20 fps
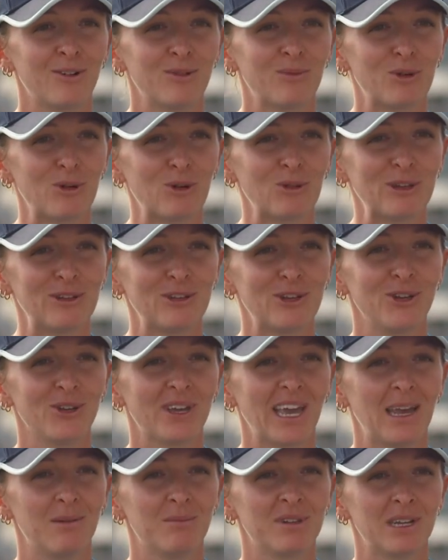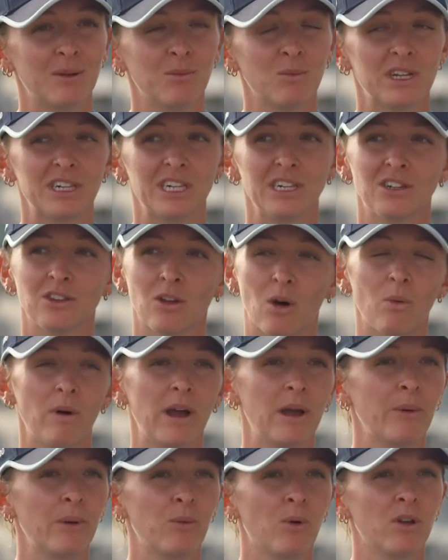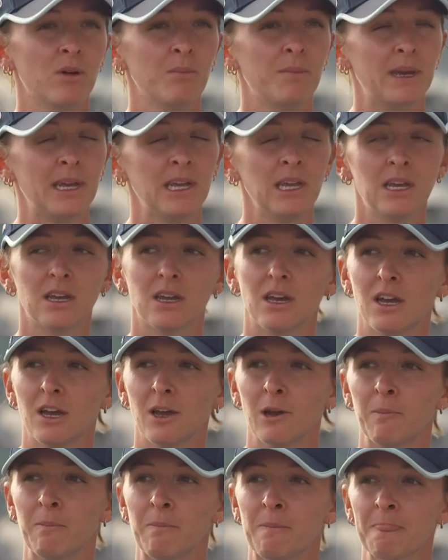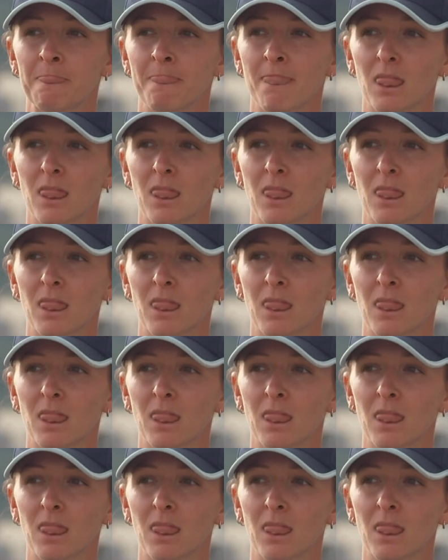and we're only two games in, which is not where we want to be. Um,